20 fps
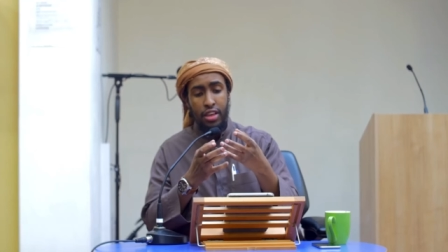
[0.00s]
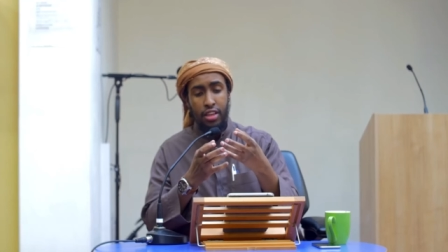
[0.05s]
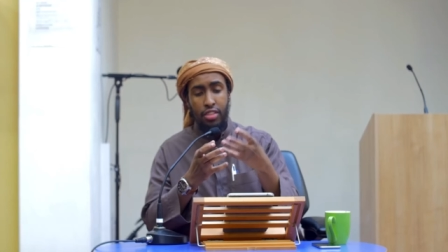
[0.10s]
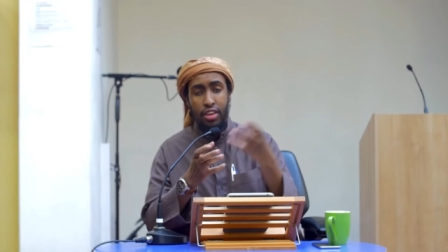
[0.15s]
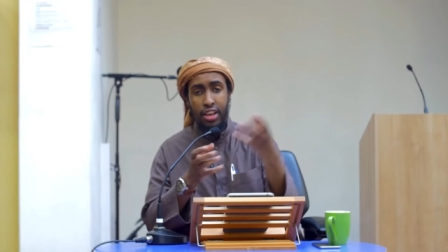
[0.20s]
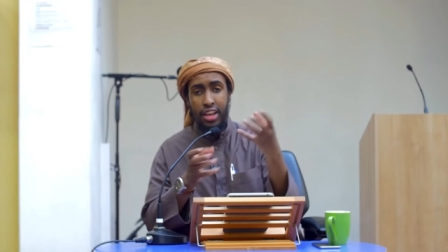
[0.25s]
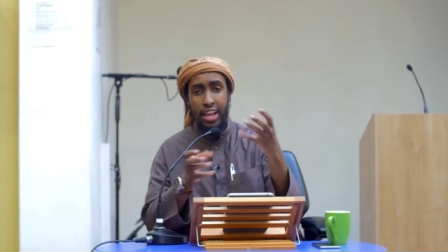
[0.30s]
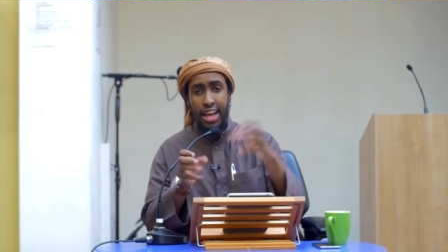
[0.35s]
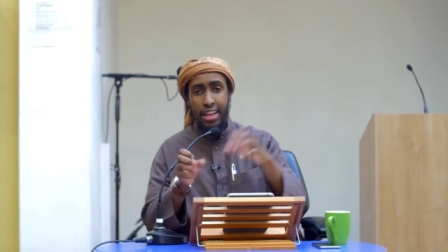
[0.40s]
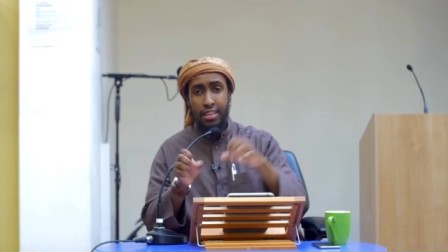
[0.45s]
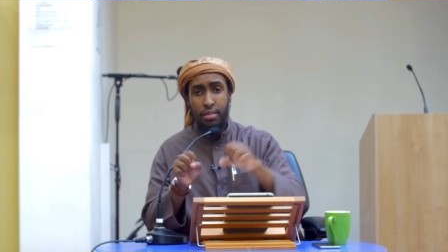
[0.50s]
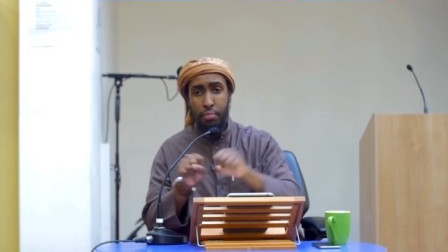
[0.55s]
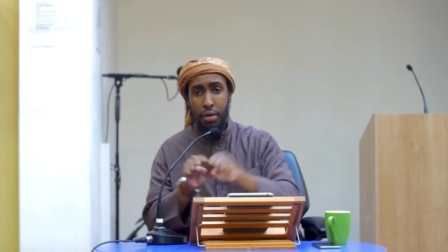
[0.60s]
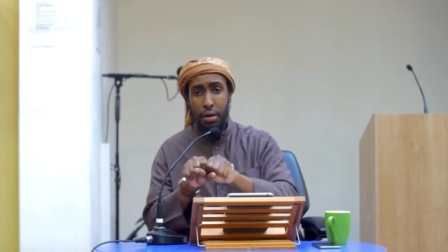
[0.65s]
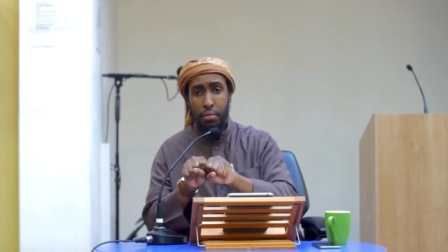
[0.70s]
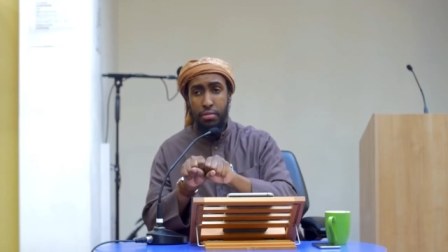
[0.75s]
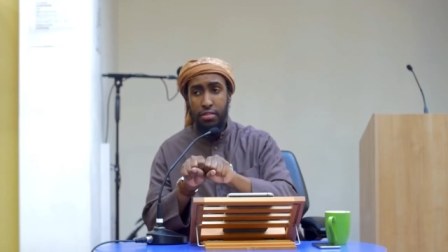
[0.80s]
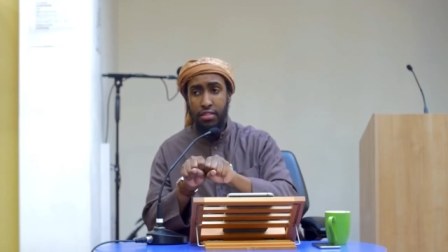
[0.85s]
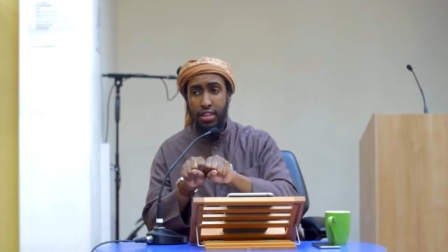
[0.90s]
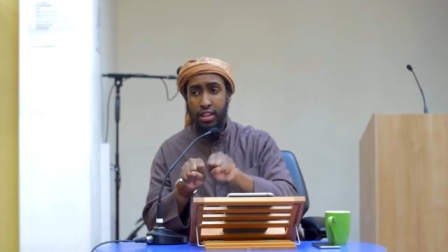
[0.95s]
the gas
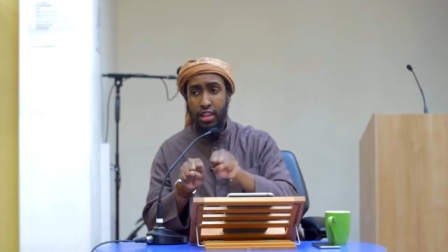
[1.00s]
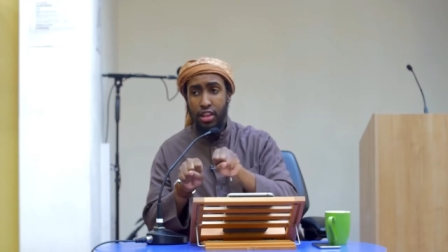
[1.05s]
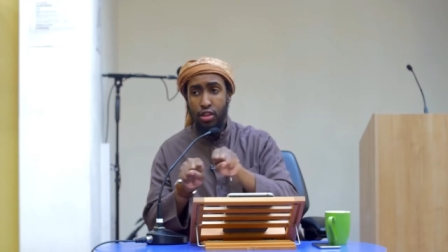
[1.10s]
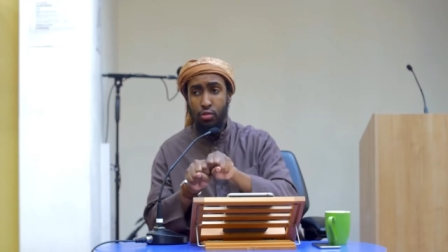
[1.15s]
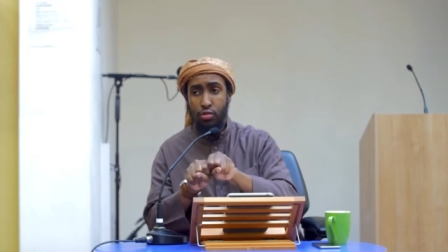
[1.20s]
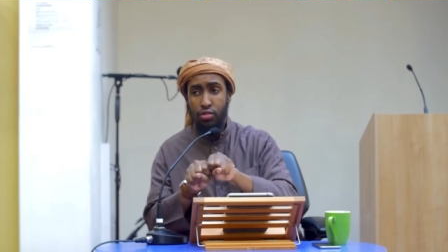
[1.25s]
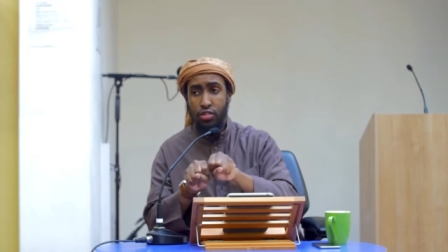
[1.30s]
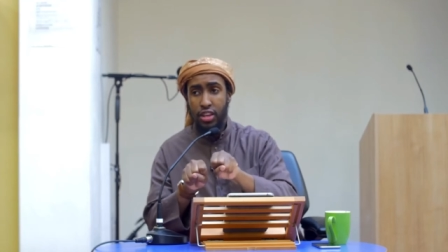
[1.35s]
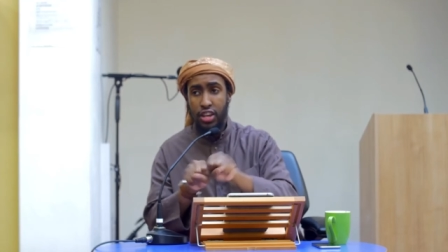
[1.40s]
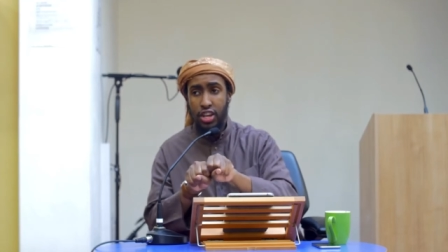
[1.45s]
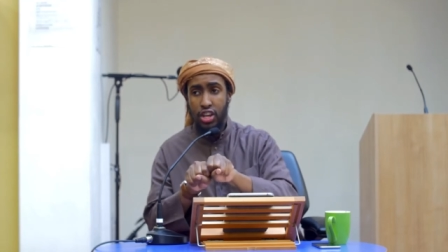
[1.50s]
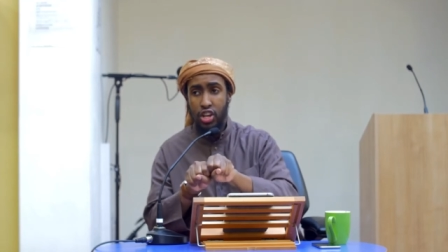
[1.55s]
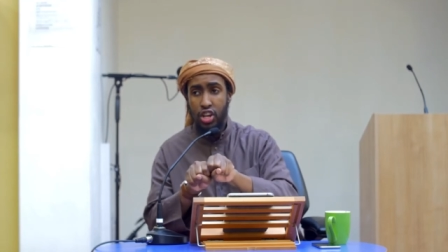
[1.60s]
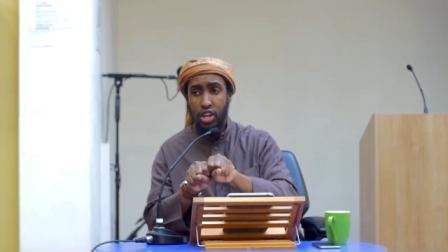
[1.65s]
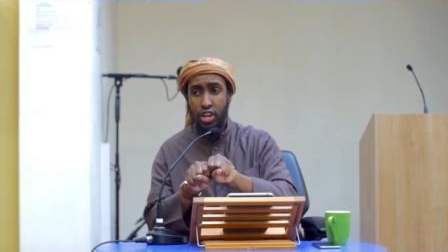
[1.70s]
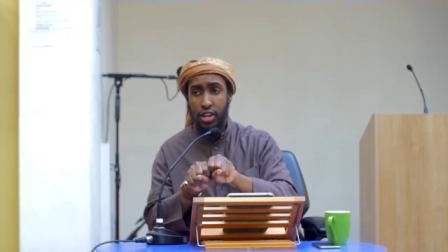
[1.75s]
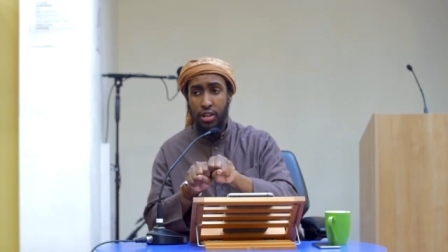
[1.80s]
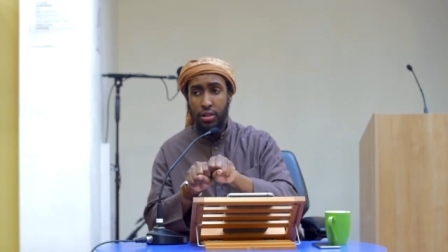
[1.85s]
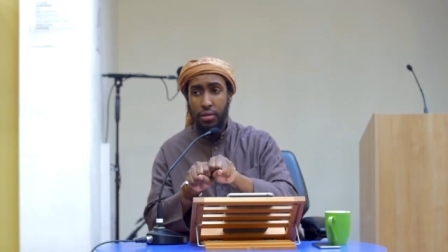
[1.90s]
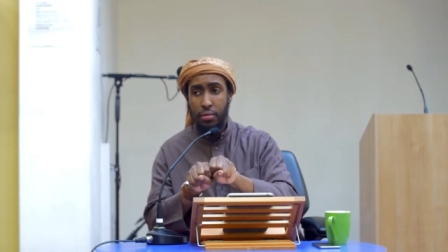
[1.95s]
pumps that they use in the
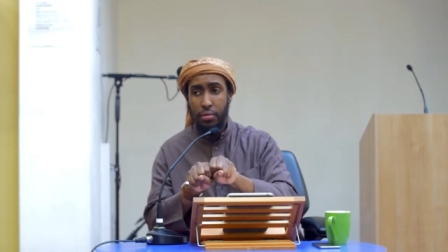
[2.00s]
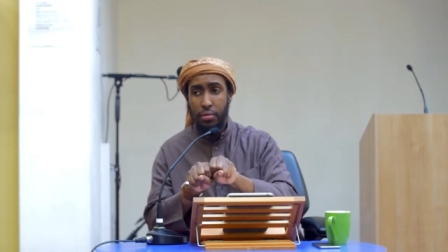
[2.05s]
kitchen.